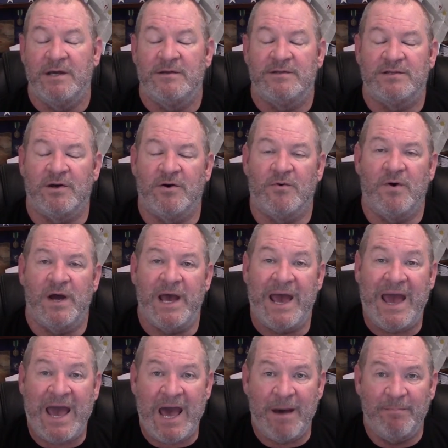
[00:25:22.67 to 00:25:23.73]
So what
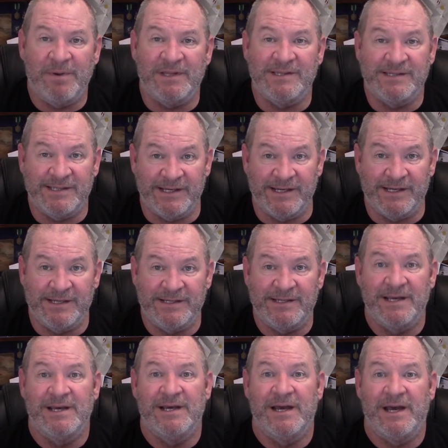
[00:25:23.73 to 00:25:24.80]
happens
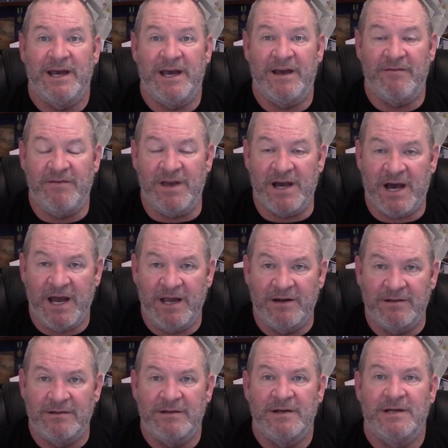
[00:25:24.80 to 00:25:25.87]
is heavy
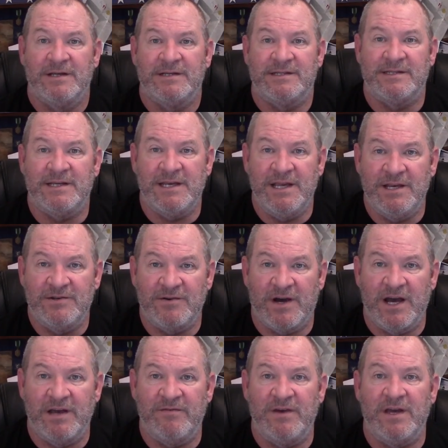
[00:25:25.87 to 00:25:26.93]
idle, city
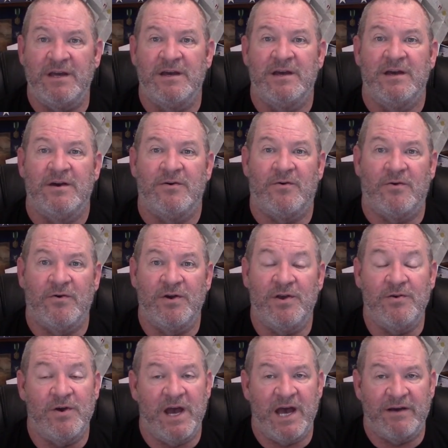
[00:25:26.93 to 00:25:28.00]
driving, or
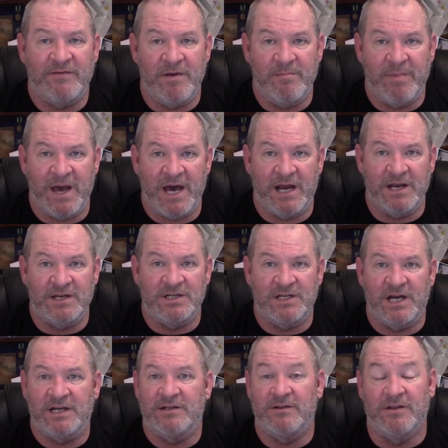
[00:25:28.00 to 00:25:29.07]
you have a bad
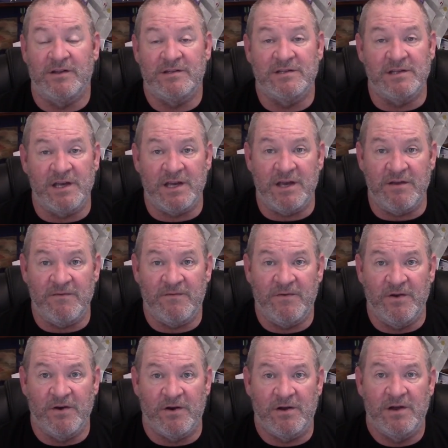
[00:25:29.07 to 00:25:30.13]
injector that's leaking
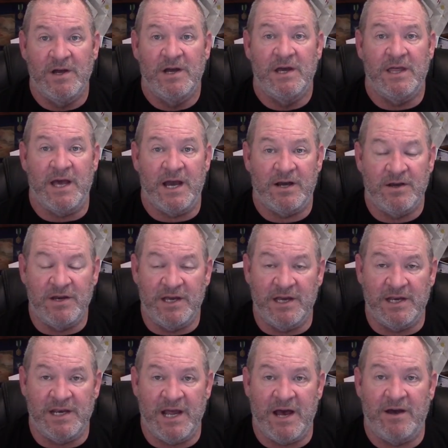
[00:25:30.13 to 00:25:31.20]
fuel, that could
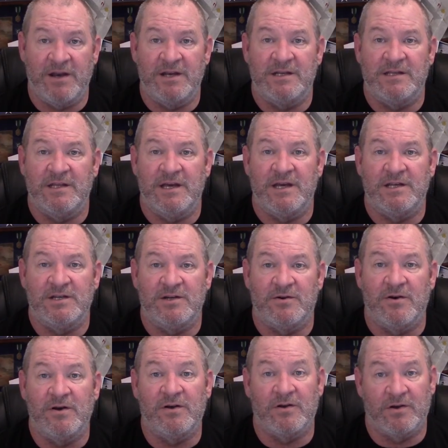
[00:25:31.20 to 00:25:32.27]
get down into the engine
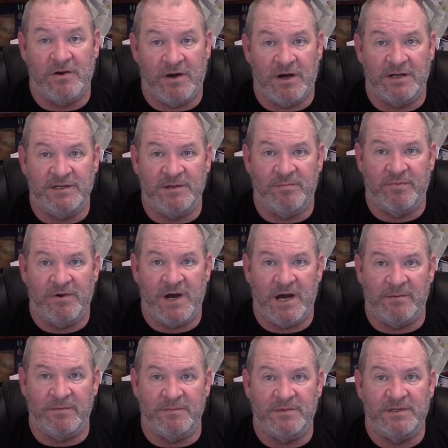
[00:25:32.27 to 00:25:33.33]
oil and cause you
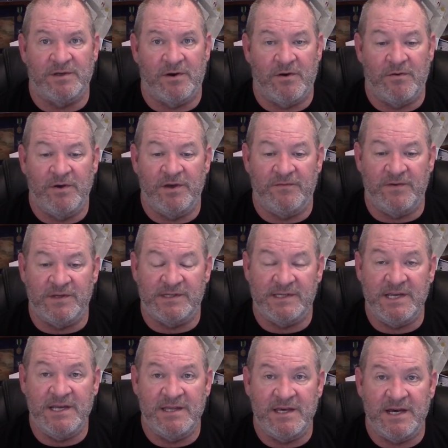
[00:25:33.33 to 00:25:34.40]
problems. So if you
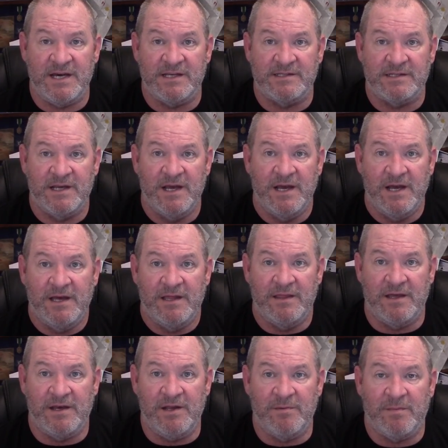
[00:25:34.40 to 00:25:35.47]
see this,
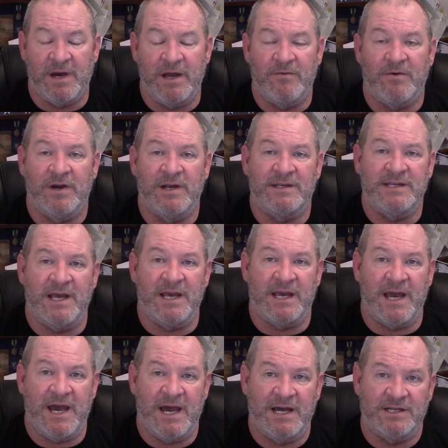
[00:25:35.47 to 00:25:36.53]
then you might want to
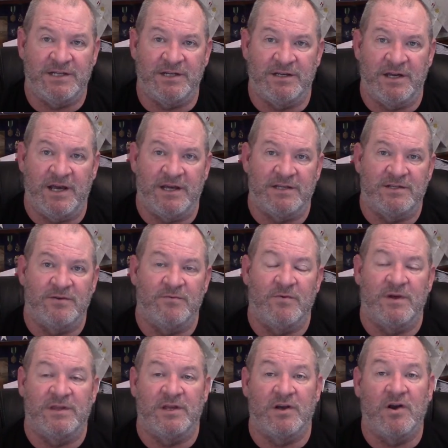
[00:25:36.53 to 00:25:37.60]
take action as to
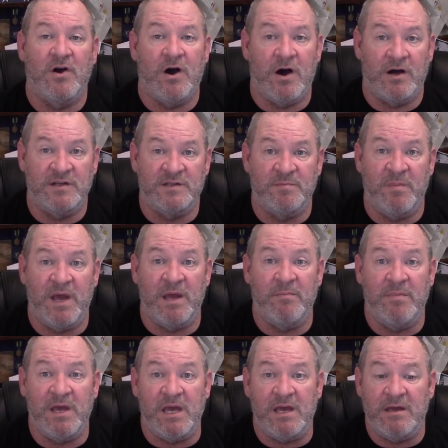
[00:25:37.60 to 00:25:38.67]
what the cause may
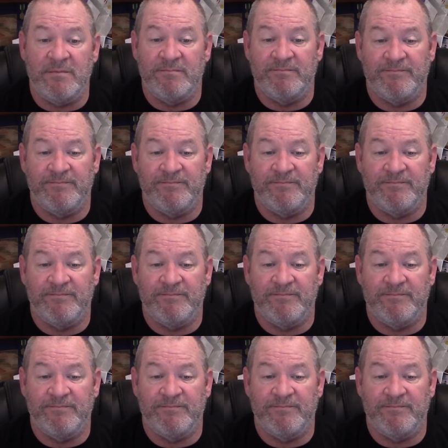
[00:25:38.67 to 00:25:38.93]
be.